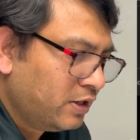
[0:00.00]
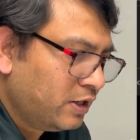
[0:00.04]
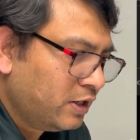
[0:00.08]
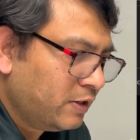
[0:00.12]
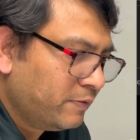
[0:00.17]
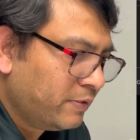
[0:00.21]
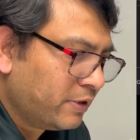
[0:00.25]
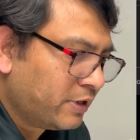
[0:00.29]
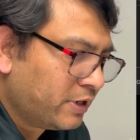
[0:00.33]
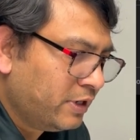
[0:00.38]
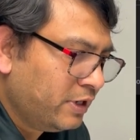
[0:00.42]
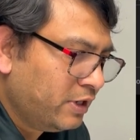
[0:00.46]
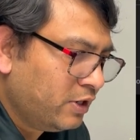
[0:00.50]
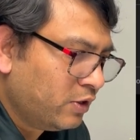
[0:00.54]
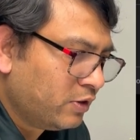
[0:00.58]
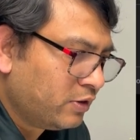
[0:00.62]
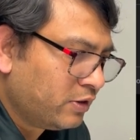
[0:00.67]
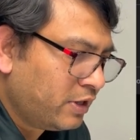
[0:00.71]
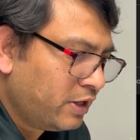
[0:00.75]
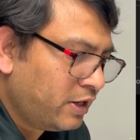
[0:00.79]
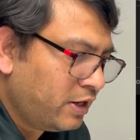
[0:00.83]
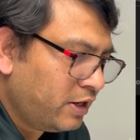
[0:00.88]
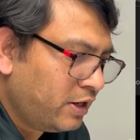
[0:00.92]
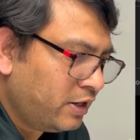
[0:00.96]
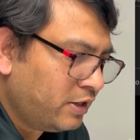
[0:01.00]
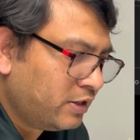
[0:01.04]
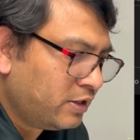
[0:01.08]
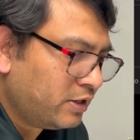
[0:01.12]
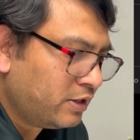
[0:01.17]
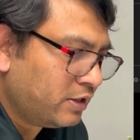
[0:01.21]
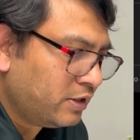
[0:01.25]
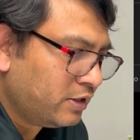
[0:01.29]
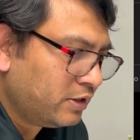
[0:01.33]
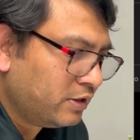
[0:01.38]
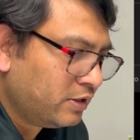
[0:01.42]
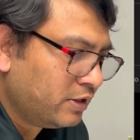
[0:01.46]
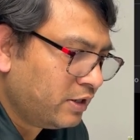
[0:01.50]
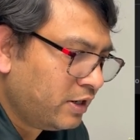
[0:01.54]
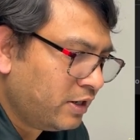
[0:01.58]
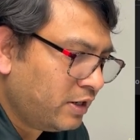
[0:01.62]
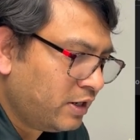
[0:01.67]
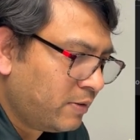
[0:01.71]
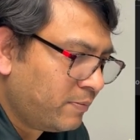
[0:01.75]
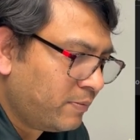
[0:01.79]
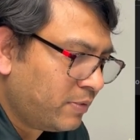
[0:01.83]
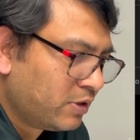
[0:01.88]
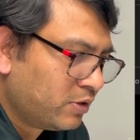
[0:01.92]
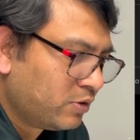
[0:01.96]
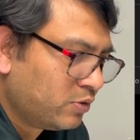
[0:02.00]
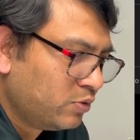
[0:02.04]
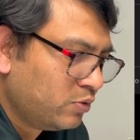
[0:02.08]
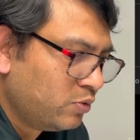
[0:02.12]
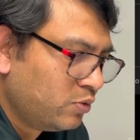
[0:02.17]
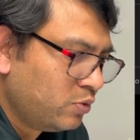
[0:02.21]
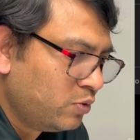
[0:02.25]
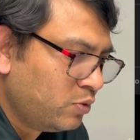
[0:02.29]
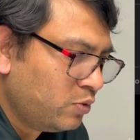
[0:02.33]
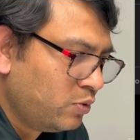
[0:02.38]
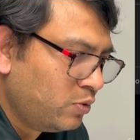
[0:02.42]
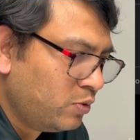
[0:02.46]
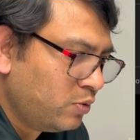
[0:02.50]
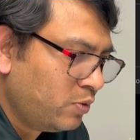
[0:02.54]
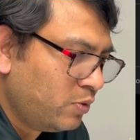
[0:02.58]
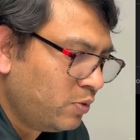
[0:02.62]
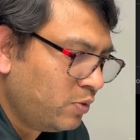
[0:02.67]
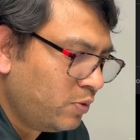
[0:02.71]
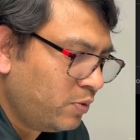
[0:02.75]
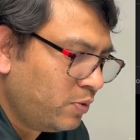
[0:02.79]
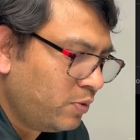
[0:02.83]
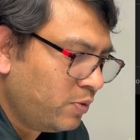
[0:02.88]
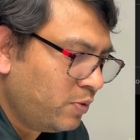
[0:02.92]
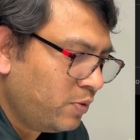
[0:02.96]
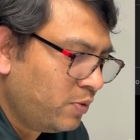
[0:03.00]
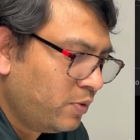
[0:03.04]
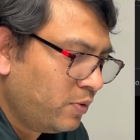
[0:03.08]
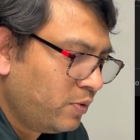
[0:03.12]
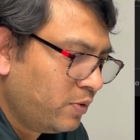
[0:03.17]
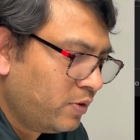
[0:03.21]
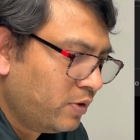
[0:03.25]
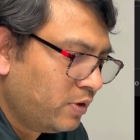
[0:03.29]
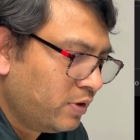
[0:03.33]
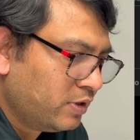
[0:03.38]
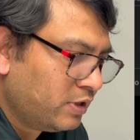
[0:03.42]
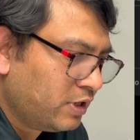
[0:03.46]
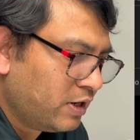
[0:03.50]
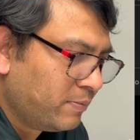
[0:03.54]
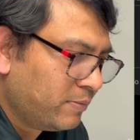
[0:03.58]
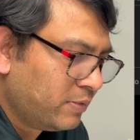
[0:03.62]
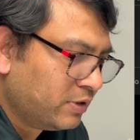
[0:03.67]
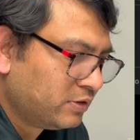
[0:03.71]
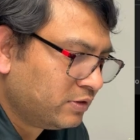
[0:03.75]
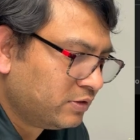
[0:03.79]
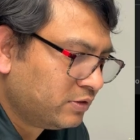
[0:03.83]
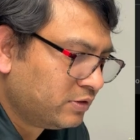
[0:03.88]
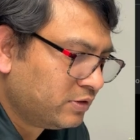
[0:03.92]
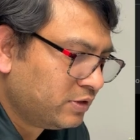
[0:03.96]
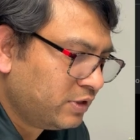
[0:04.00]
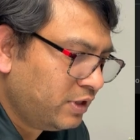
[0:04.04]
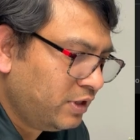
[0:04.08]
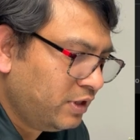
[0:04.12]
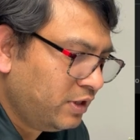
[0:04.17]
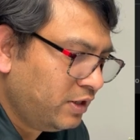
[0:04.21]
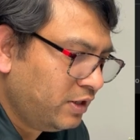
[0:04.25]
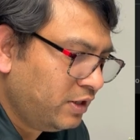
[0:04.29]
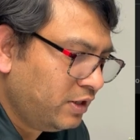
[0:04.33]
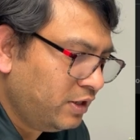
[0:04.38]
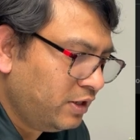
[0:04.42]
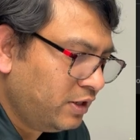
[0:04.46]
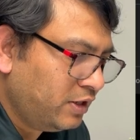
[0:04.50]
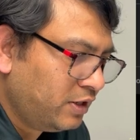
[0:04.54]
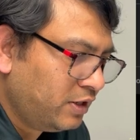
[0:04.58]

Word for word: If I click on that, then number 2 number 3